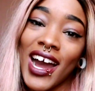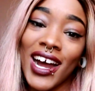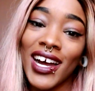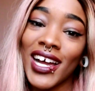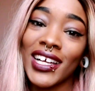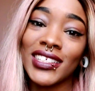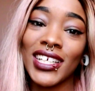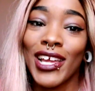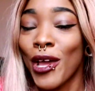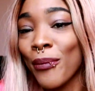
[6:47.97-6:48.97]
I
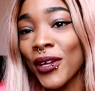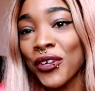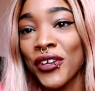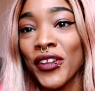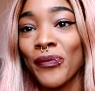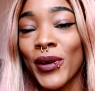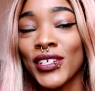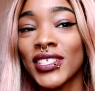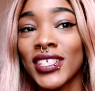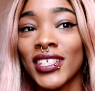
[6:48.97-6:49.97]
am a creative
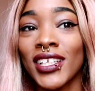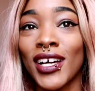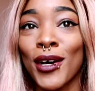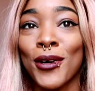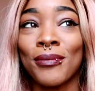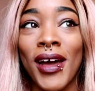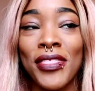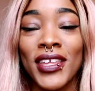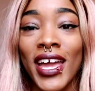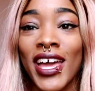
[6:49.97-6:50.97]
person. Um, I
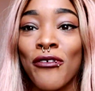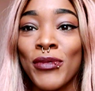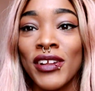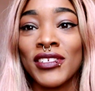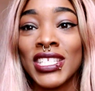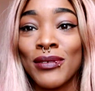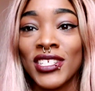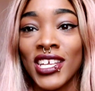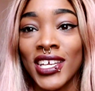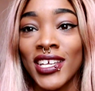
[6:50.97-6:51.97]
think I have been ever since I
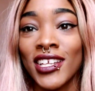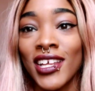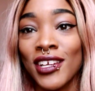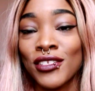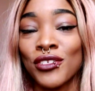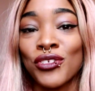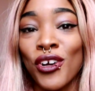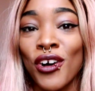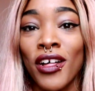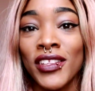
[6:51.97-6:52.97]
was a kid. I used to
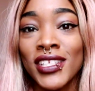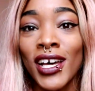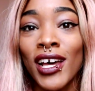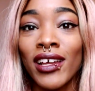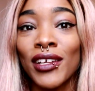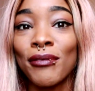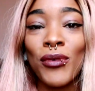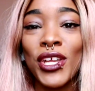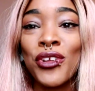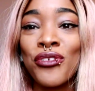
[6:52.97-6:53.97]
draw all the time. I
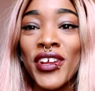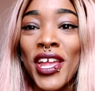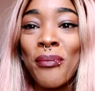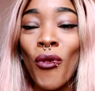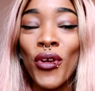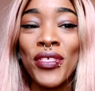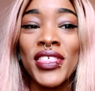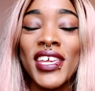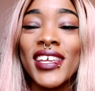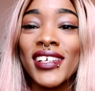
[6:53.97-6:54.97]
want to create more
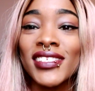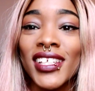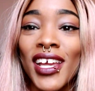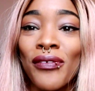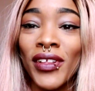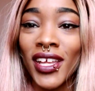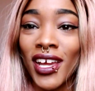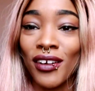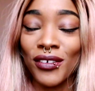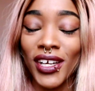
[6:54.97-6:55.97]
things. Like I feel like
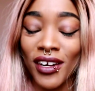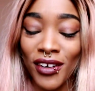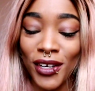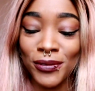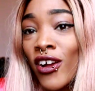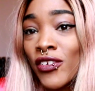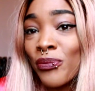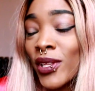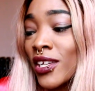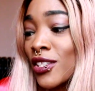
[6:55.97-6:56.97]
I don't, I don't know.
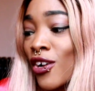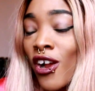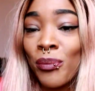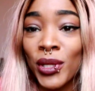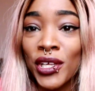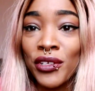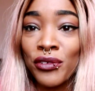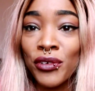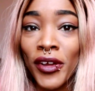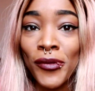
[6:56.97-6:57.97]
Even playing guitar, playing
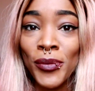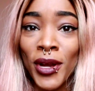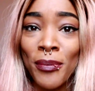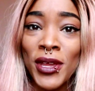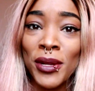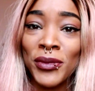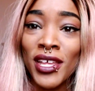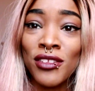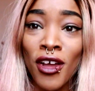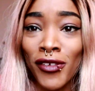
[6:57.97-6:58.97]
uke. I remember I made up
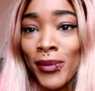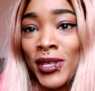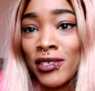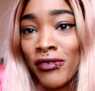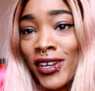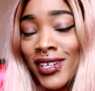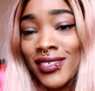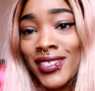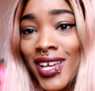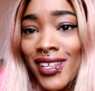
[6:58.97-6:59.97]
that song for my best friend. I
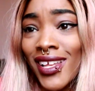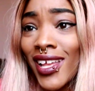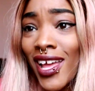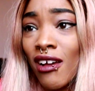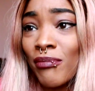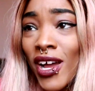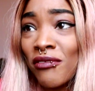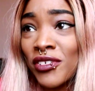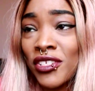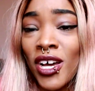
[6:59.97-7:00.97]
just kind of,
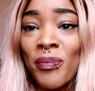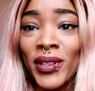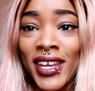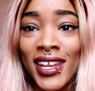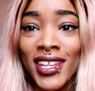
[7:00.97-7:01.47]
I was just up late at